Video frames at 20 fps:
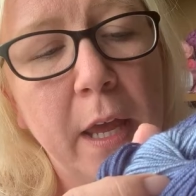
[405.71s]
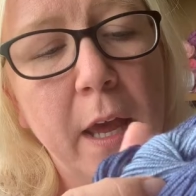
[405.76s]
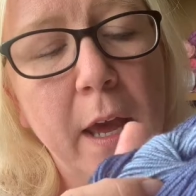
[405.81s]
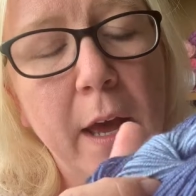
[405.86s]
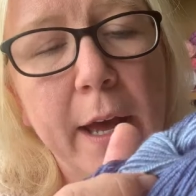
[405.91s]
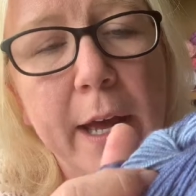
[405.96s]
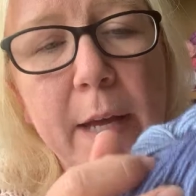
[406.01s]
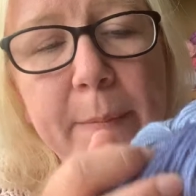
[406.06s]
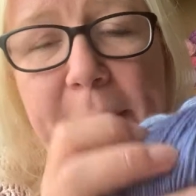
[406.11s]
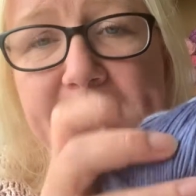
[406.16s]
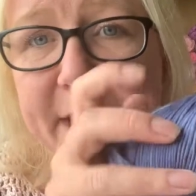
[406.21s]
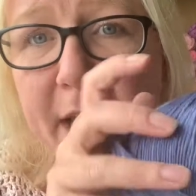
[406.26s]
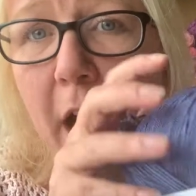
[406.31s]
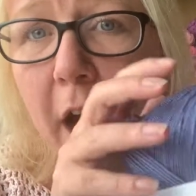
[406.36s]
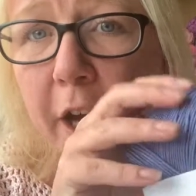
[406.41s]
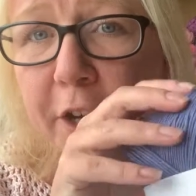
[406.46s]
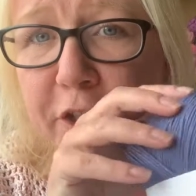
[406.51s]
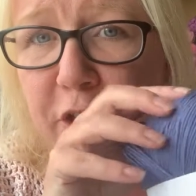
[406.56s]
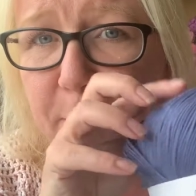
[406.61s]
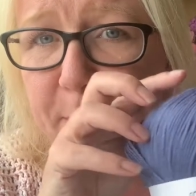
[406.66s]
It's
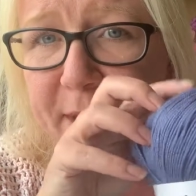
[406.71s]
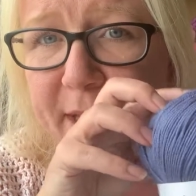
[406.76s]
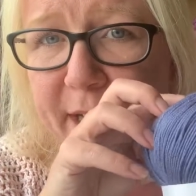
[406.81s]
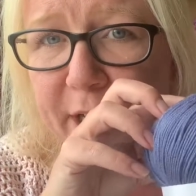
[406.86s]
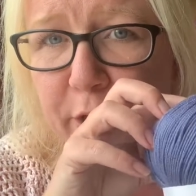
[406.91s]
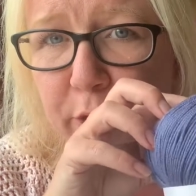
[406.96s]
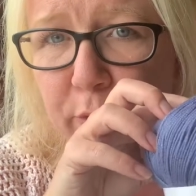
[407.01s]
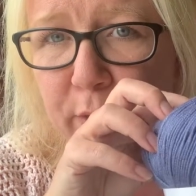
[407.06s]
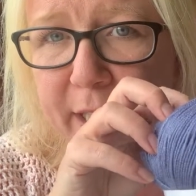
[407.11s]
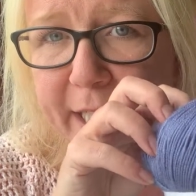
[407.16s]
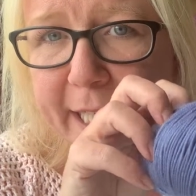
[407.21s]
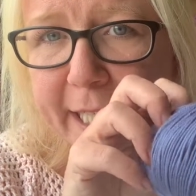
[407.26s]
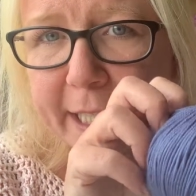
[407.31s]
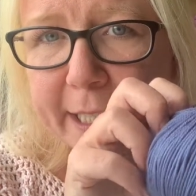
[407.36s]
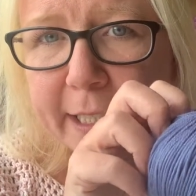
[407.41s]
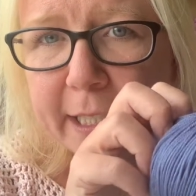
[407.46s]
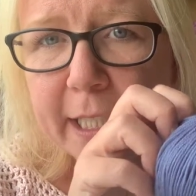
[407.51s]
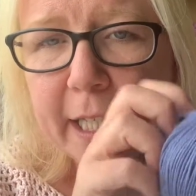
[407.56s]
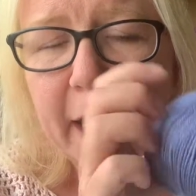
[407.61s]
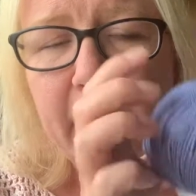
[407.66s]
100% acrylic.
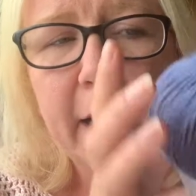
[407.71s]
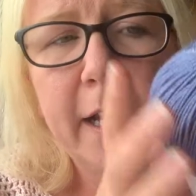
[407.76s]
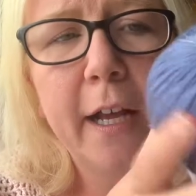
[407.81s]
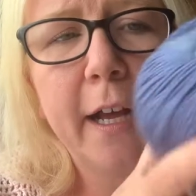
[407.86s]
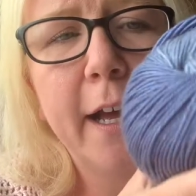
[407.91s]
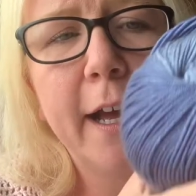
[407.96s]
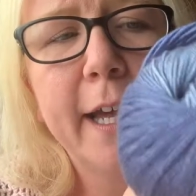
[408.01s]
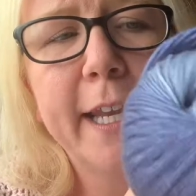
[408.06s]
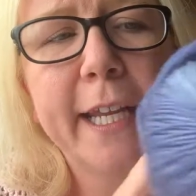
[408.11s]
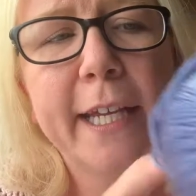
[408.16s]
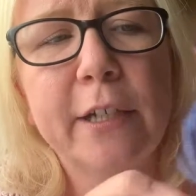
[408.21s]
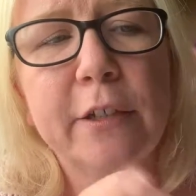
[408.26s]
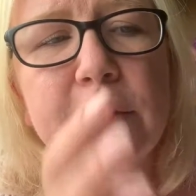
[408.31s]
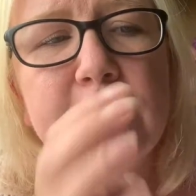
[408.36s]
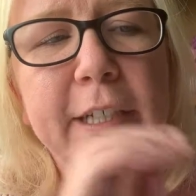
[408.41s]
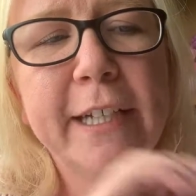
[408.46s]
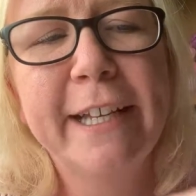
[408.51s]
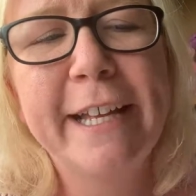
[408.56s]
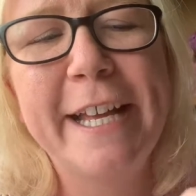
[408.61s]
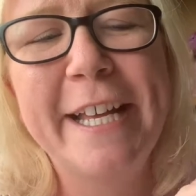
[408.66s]
And now
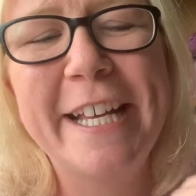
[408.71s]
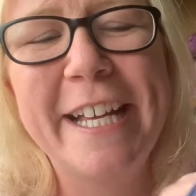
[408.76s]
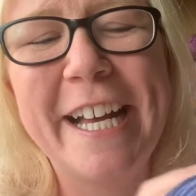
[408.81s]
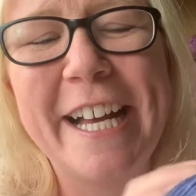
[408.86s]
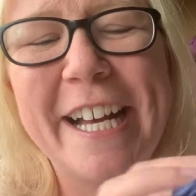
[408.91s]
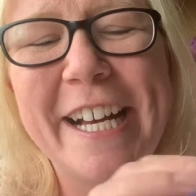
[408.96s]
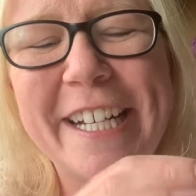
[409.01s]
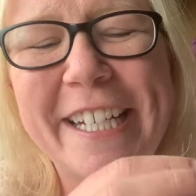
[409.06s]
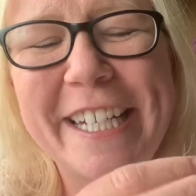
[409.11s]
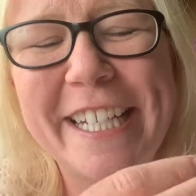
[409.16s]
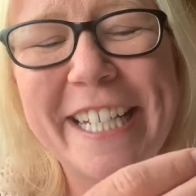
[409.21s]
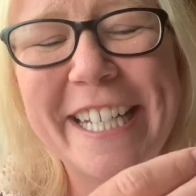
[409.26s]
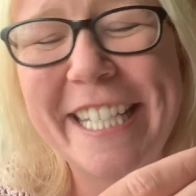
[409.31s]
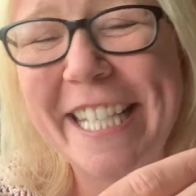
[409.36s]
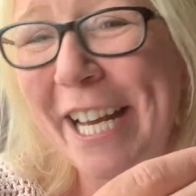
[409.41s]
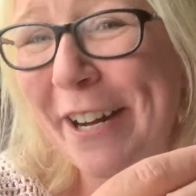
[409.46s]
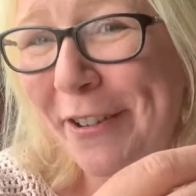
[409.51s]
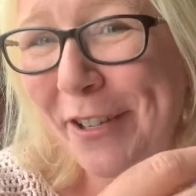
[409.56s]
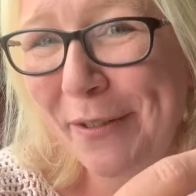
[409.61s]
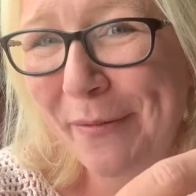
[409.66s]
I'm going to
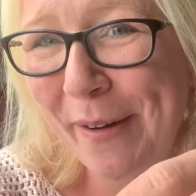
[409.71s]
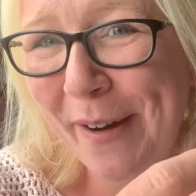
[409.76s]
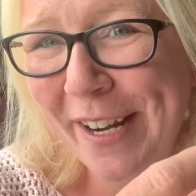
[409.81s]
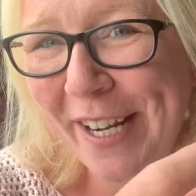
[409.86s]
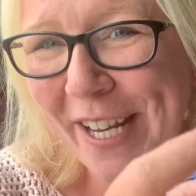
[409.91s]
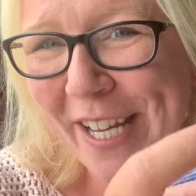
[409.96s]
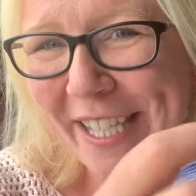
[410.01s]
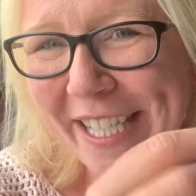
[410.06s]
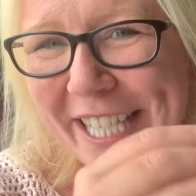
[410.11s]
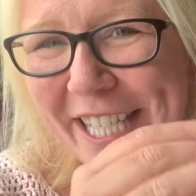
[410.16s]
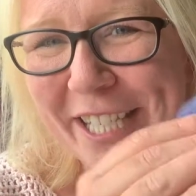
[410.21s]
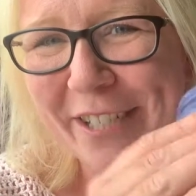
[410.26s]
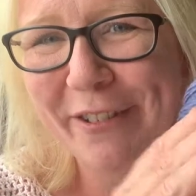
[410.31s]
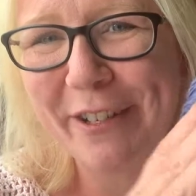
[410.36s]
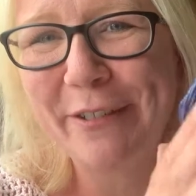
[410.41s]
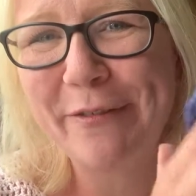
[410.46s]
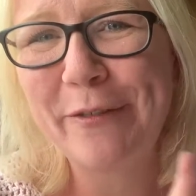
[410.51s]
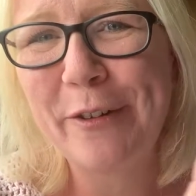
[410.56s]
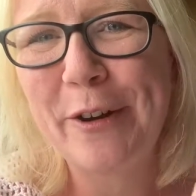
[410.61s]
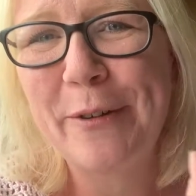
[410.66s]
tell you where I learned this
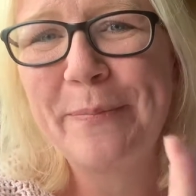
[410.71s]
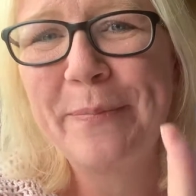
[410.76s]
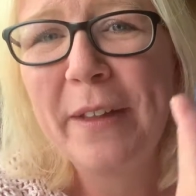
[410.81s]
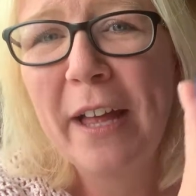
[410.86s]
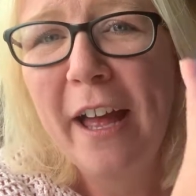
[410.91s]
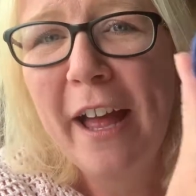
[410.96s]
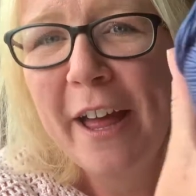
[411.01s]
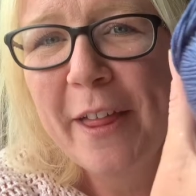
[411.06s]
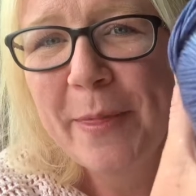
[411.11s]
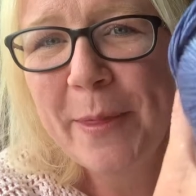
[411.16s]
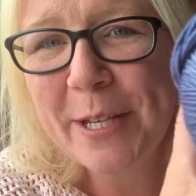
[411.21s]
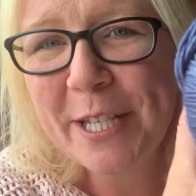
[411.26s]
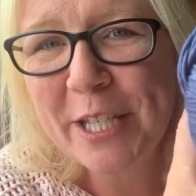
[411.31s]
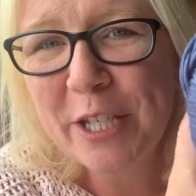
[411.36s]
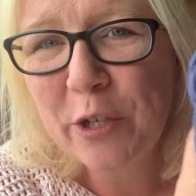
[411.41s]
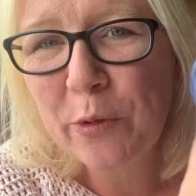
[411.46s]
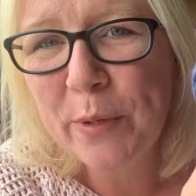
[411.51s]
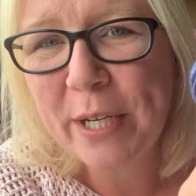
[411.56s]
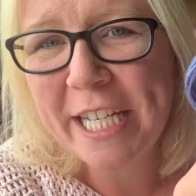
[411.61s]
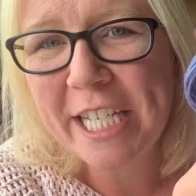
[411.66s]
trick from, the
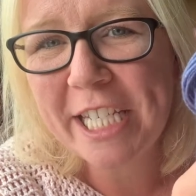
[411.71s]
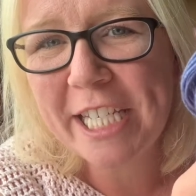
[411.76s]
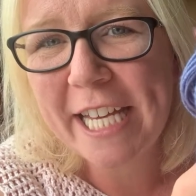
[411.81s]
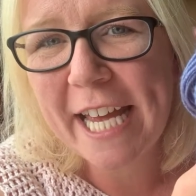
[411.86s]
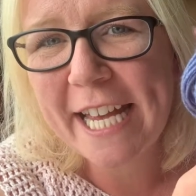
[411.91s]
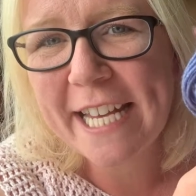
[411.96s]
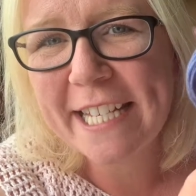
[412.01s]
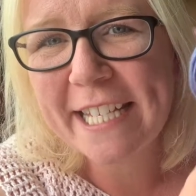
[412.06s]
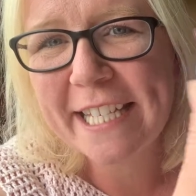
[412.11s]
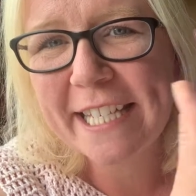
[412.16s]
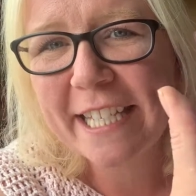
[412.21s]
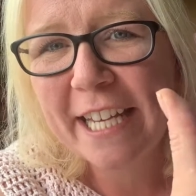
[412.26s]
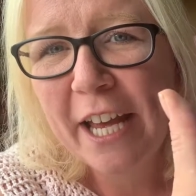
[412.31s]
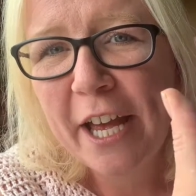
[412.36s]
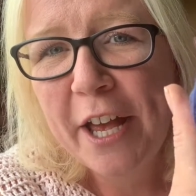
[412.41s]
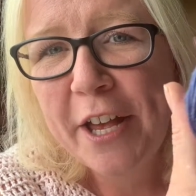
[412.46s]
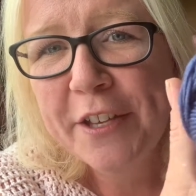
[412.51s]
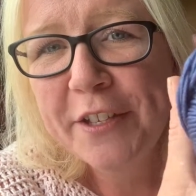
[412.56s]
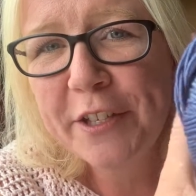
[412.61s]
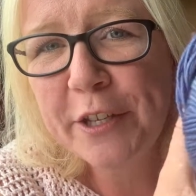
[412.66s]
squish test.
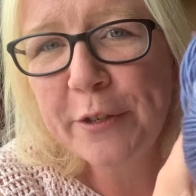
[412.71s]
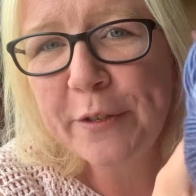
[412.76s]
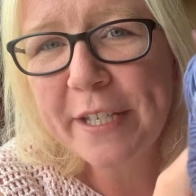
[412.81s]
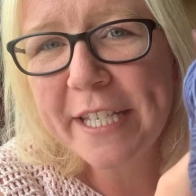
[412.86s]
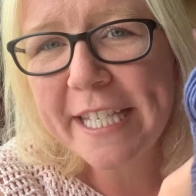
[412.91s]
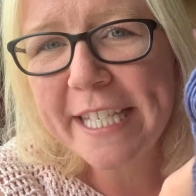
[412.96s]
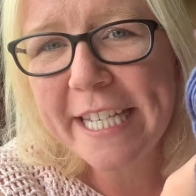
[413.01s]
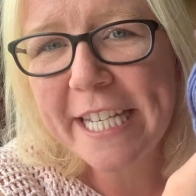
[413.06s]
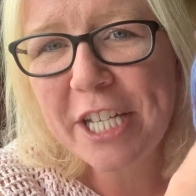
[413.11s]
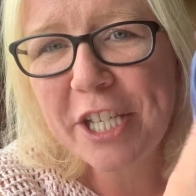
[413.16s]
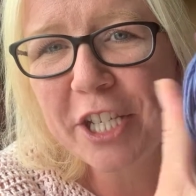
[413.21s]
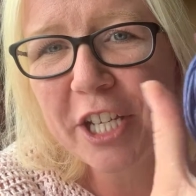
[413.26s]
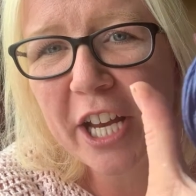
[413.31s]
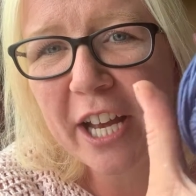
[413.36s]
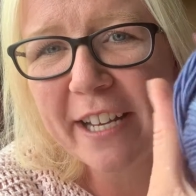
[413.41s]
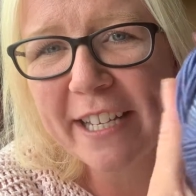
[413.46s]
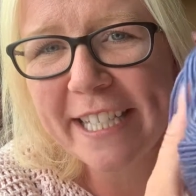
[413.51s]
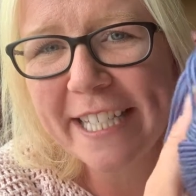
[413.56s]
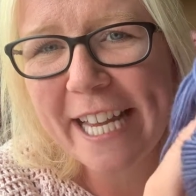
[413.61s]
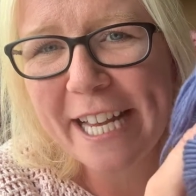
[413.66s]
So you can see
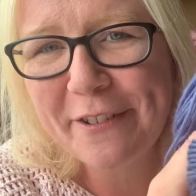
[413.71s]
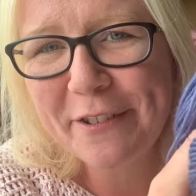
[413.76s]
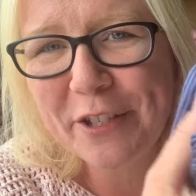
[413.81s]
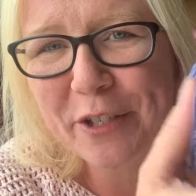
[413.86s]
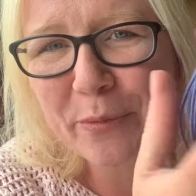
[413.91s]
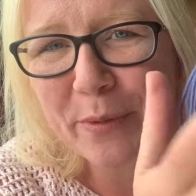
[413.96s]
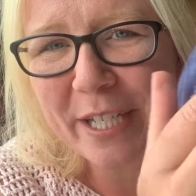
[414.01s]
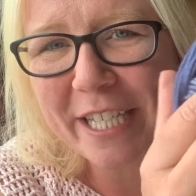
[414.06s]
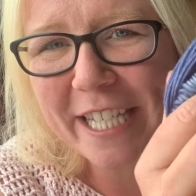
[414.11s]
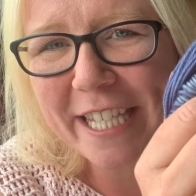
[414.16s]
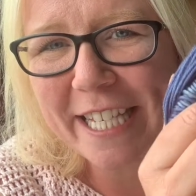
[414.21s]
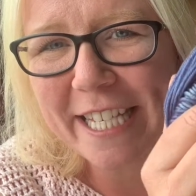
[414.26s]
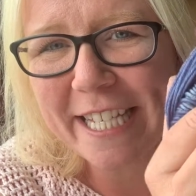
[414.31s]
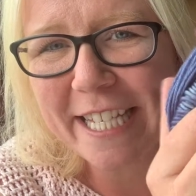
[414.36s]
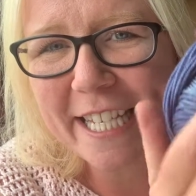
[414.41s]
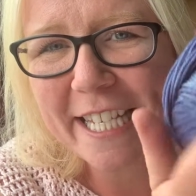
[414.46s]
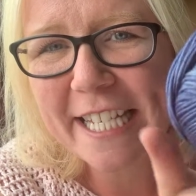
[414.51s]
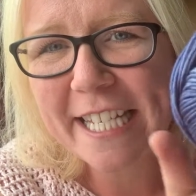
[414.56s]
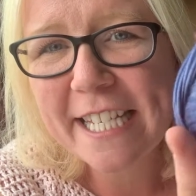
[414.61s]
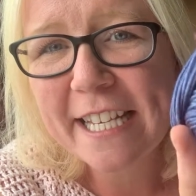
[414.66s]
just how squishy this
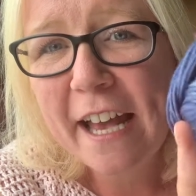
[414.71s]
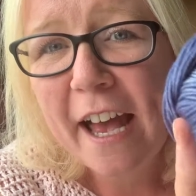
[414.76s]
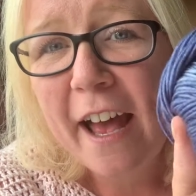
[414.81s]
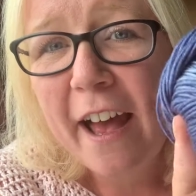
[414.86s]
is.